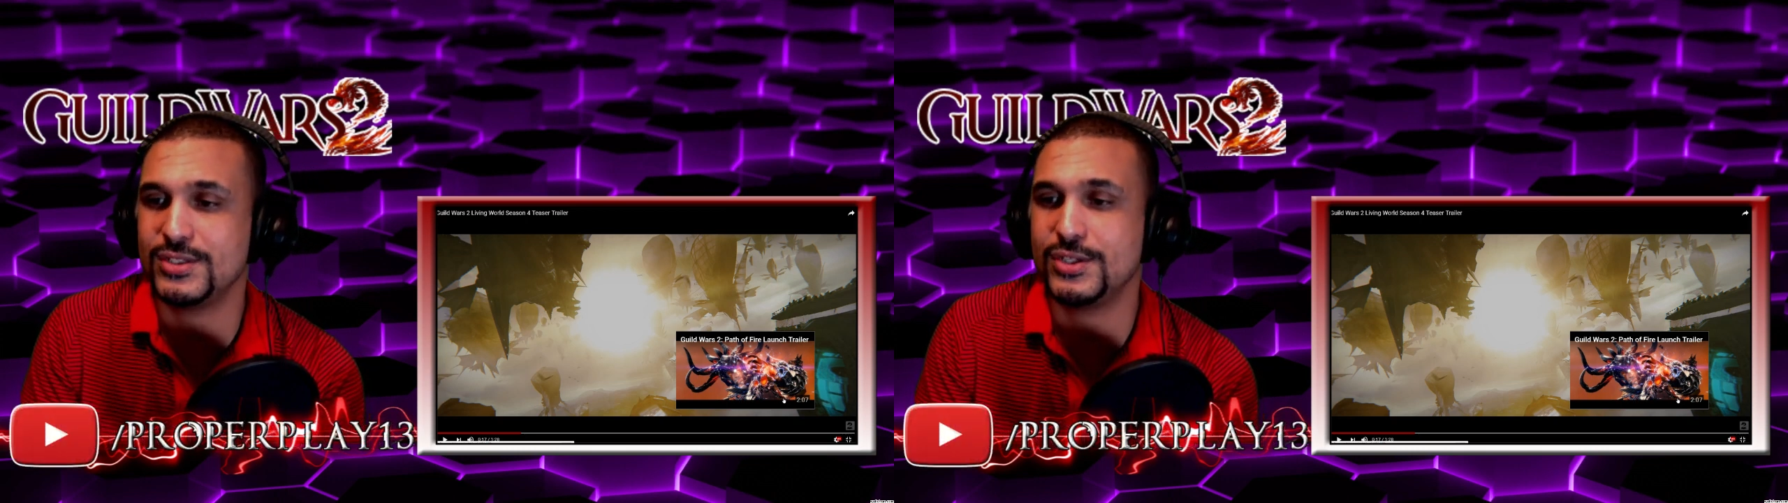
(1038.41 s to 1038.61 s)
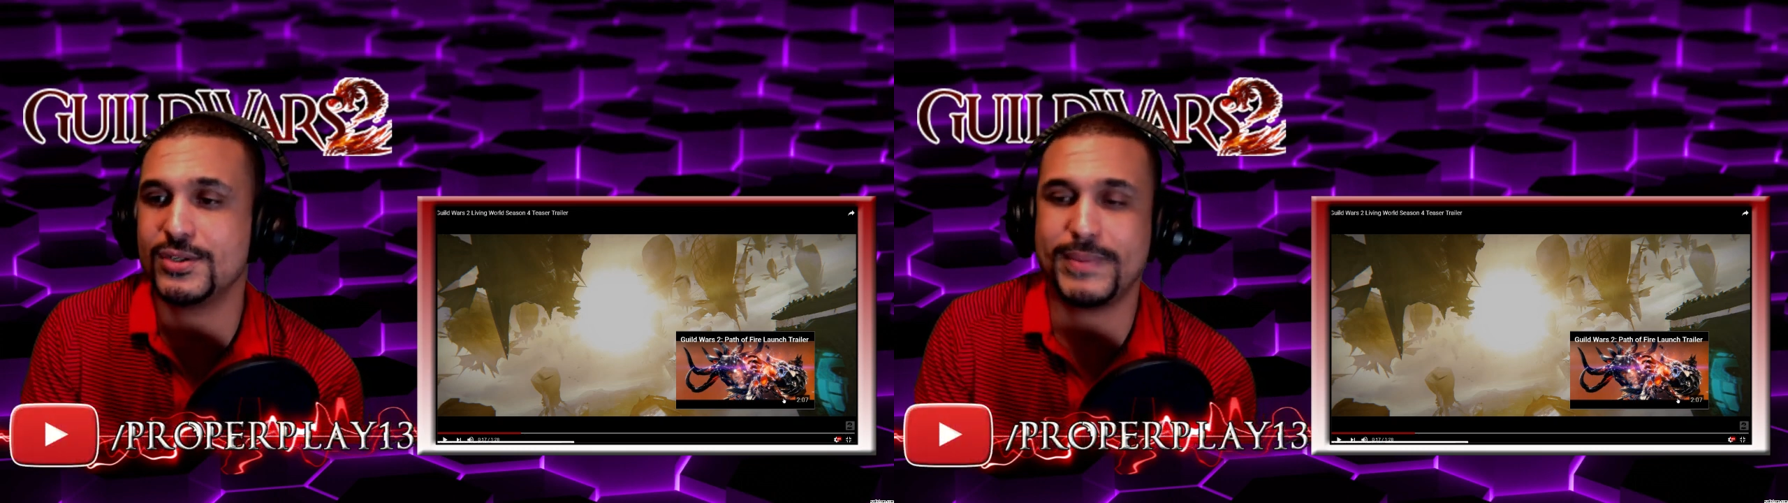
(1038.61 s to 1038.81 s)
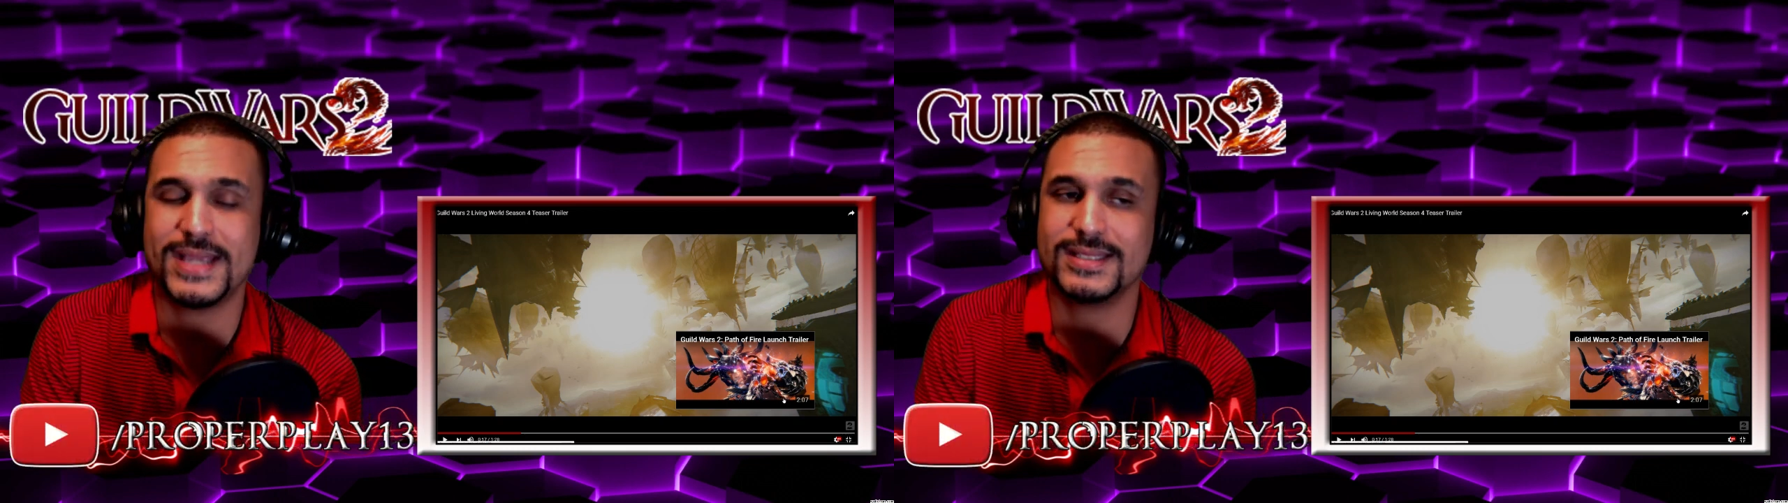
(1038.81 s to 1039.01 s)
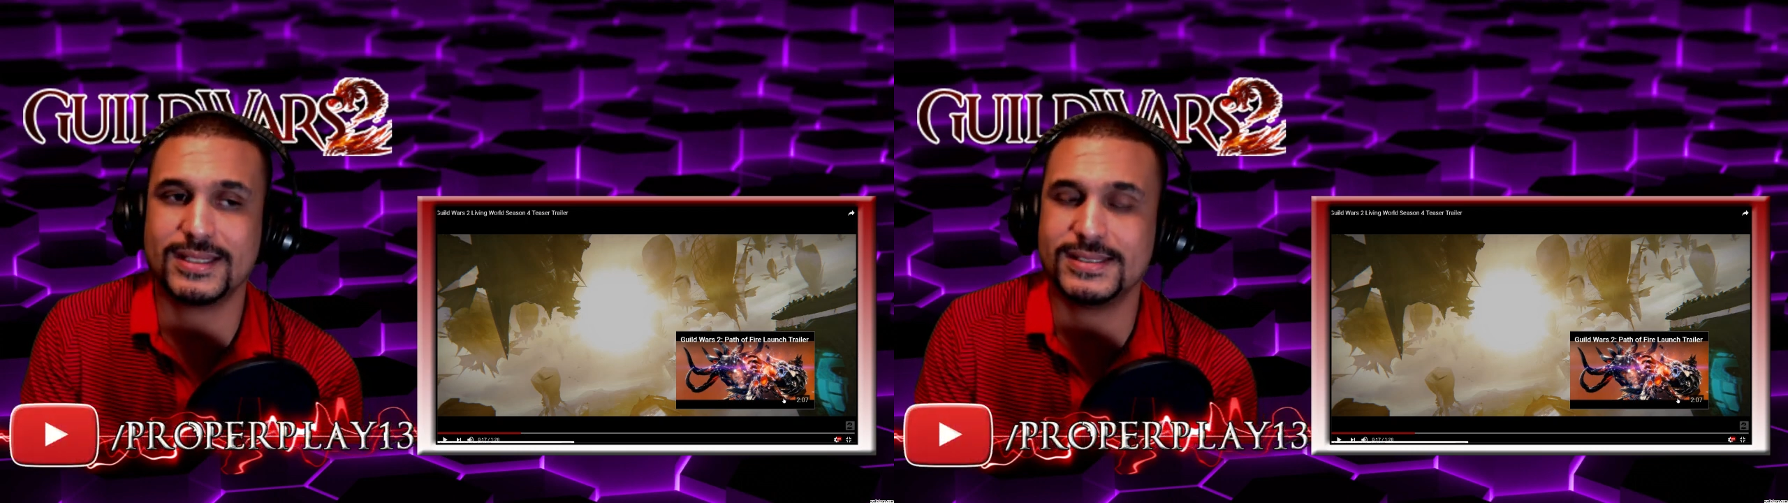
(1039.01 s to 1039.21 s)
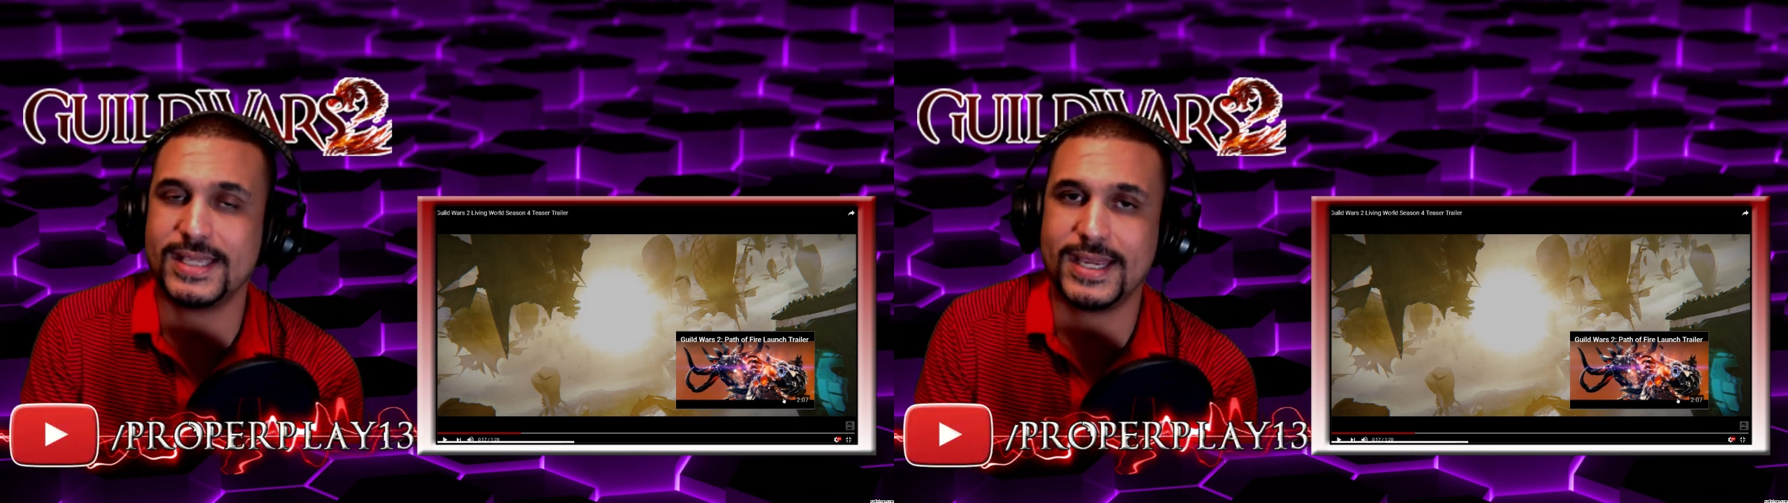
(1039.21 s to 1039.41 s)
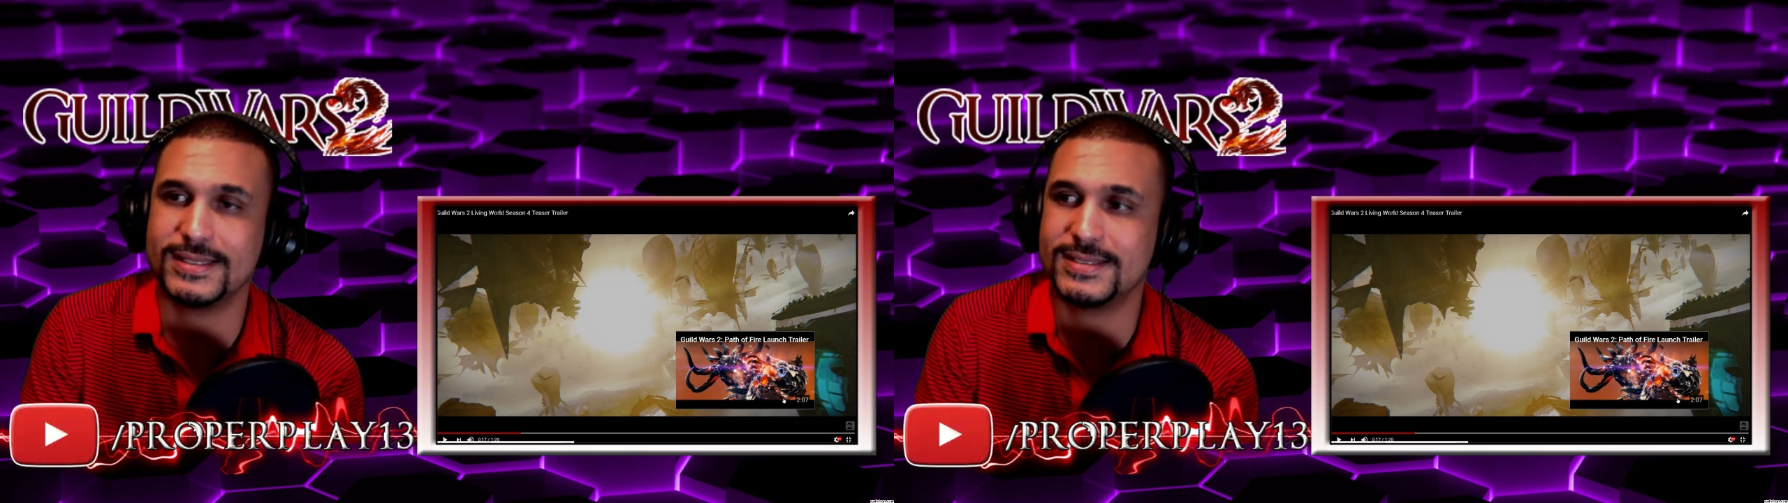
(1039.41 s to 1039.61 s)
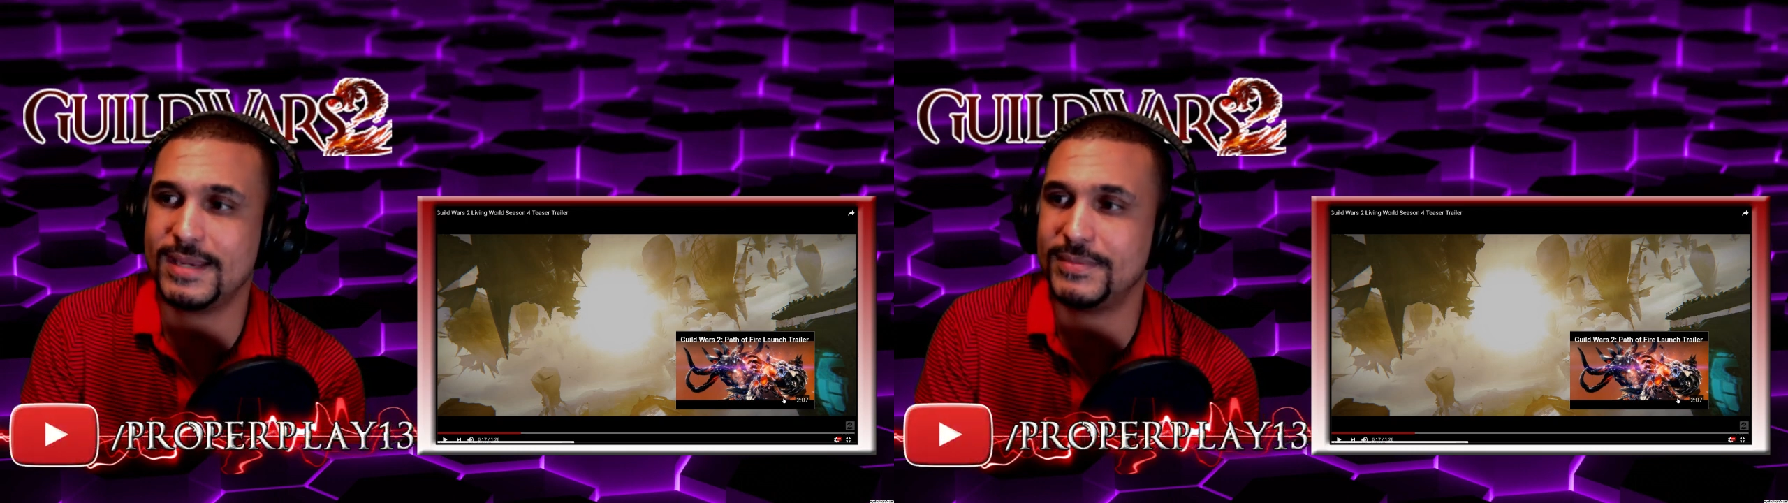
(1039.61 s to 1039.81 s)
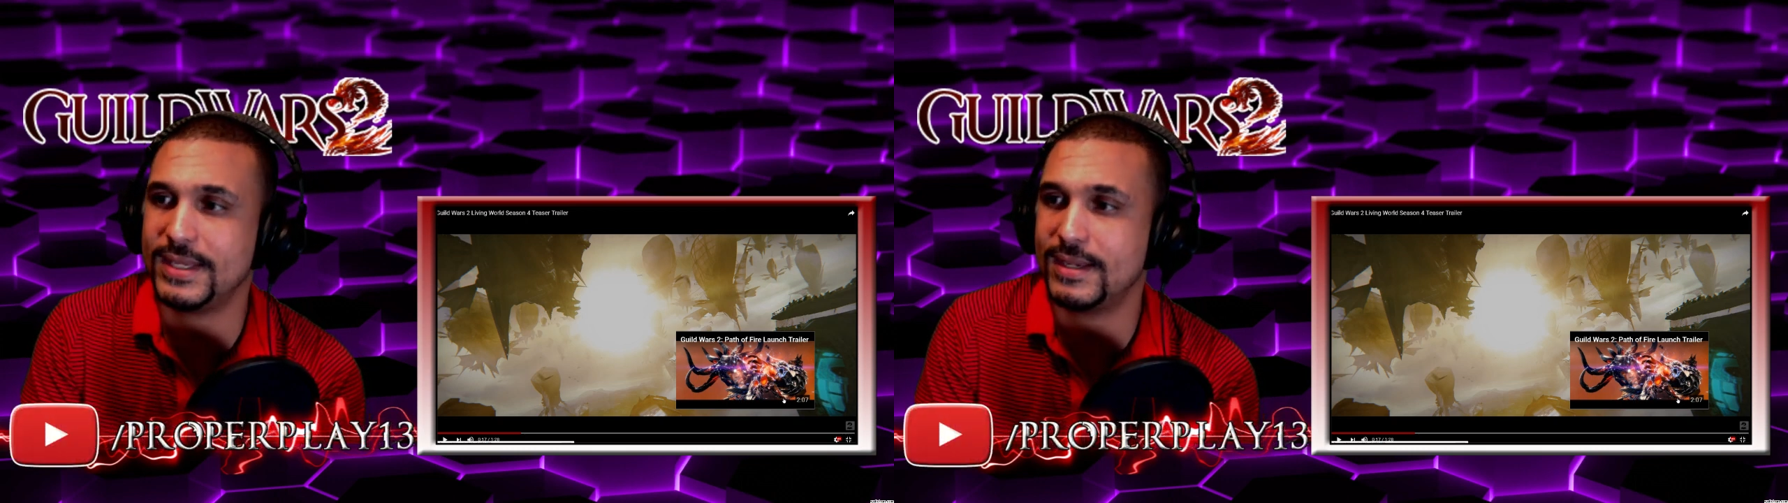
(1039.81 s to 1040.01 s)
So you're basically saying the
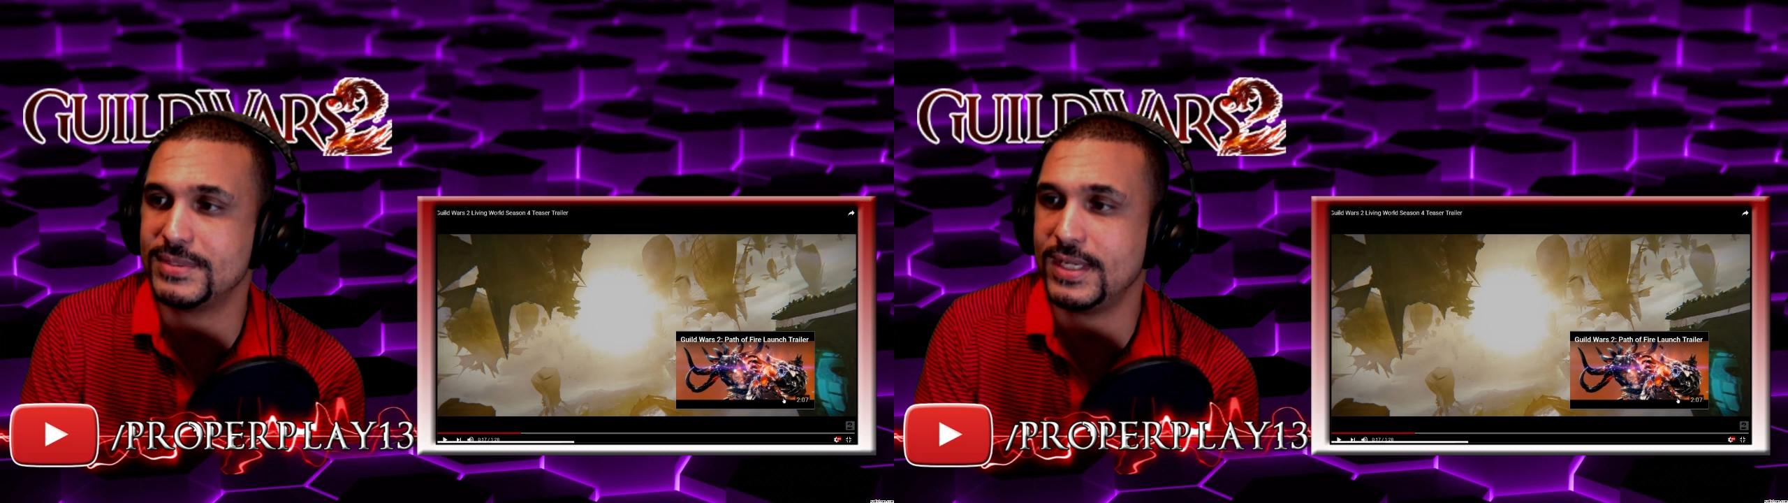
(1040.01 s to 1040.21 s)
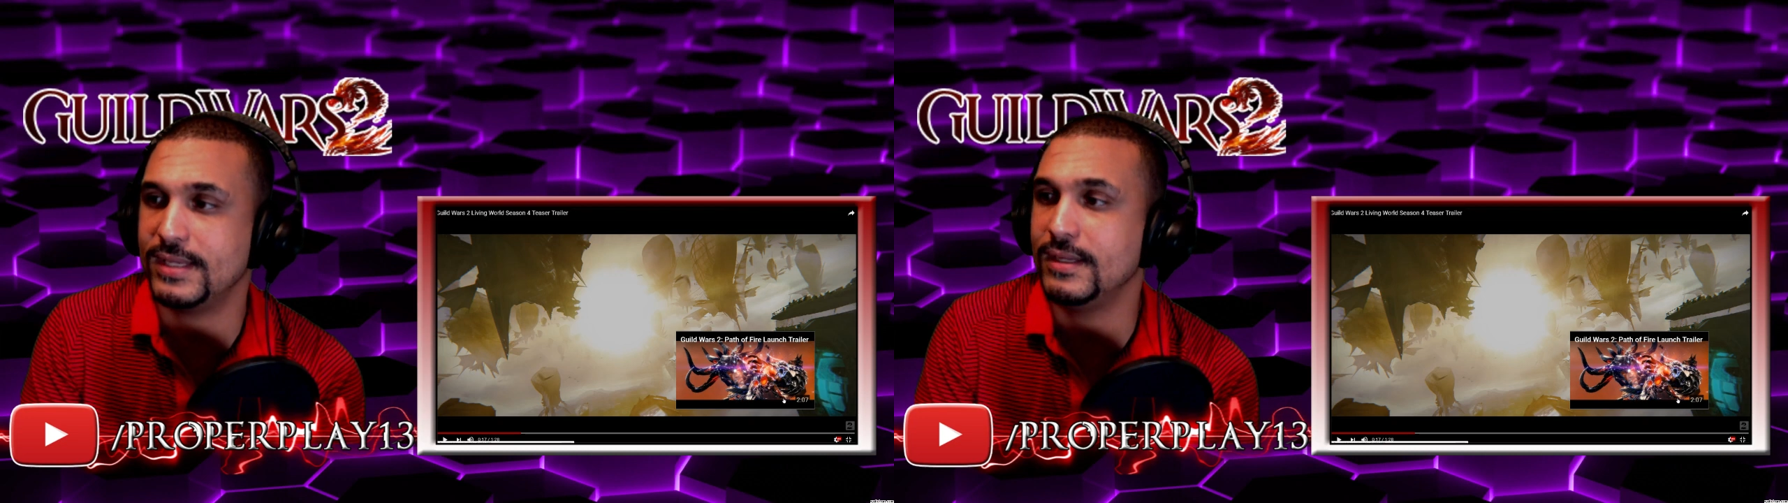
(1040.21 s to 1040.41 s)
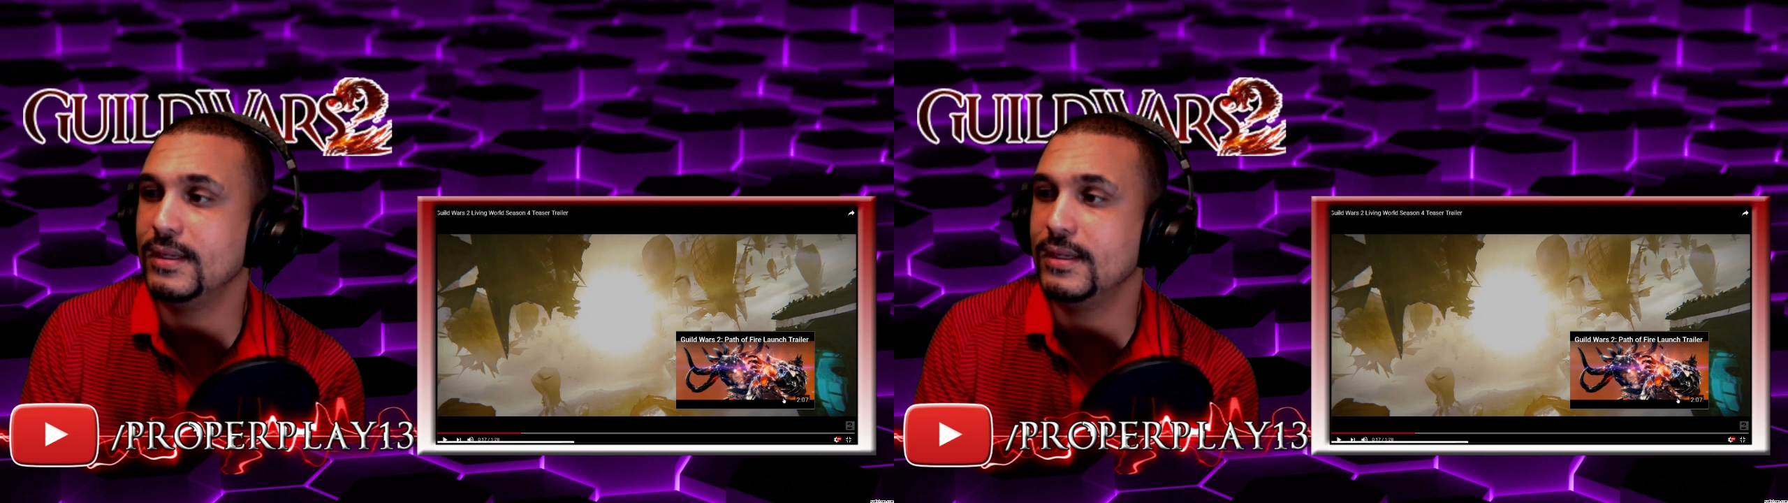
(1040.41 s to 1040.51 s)
same thing I'm saying.